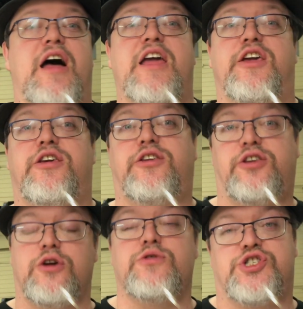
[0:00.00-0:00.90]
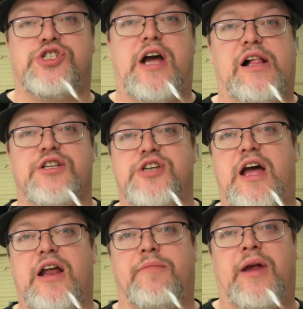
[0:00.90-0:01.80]
a huge challenge
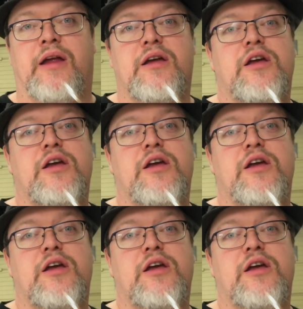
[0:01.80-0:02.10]
ahead of me.